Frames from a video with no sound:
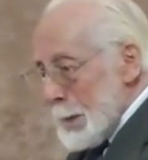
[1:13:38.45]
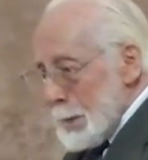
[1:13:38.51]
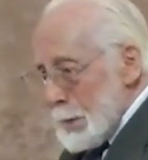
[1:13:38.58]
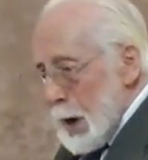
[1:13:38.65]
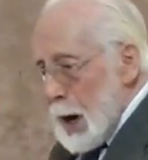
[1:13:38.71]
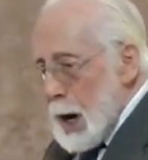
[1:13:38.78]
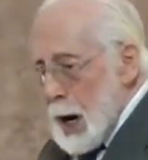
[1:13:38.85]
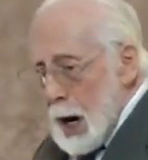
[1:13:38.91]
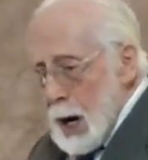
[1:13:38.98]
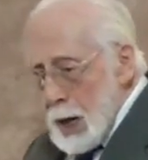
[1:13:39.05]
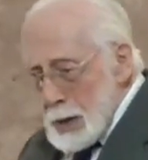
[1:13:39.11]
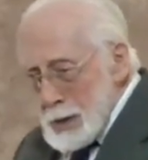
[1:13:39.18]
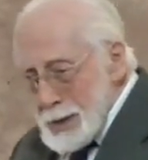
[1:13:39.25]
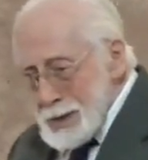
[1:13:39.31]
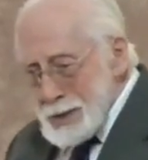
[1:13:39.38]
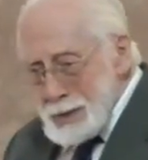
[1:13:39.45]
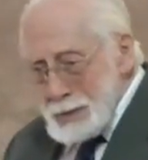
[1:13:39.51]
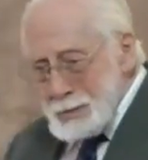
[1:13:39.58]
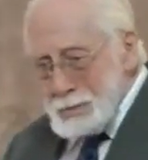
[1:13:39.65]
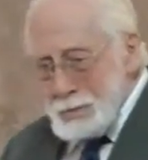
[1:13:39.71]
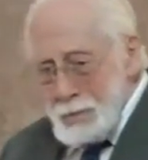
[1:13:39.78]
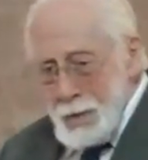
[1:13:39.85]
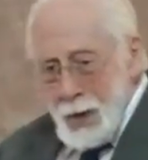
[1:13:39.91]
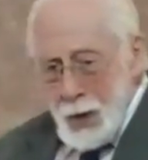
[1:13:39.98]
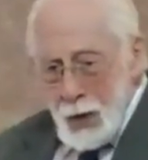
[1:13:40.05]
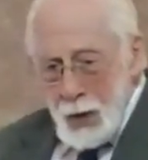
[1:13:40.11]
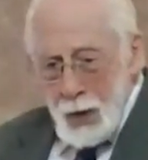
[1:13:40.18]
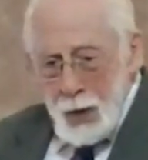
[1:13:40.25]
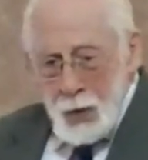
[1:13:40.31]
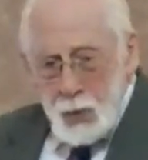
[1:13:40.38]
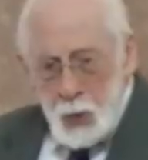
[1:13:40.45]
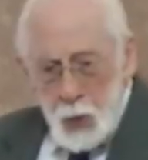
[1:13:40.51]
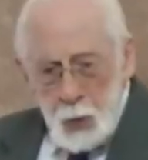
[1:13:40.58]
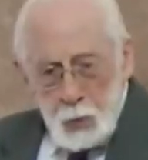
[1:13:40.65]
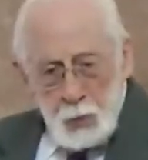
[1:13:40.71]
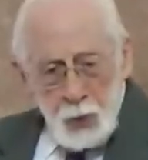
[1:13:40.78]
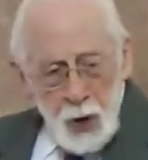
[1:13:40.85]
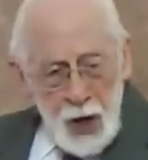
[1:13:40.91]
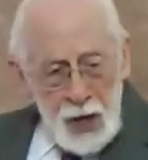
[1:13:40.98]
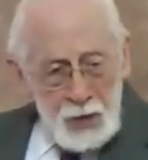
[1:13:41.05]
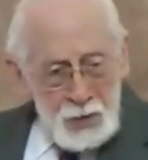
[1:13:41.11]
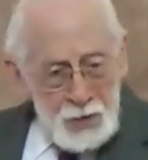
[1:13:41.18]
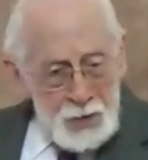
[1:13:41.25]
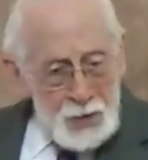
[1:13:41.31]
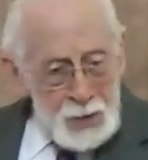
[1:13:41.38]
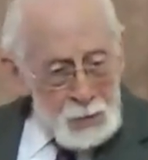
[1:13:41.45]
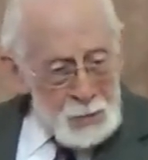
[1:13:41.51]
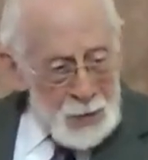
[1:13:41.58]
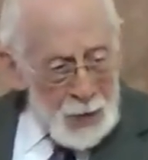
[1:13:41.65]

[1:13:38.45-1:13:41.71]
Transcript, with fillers: the heart to embrace